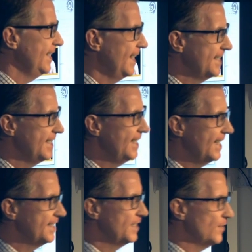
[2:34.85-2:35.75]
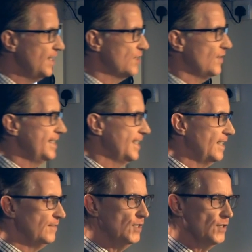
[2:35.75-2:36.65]
in 1993, straight
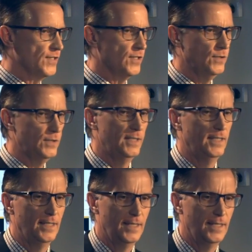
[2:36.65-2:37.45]
out of law school.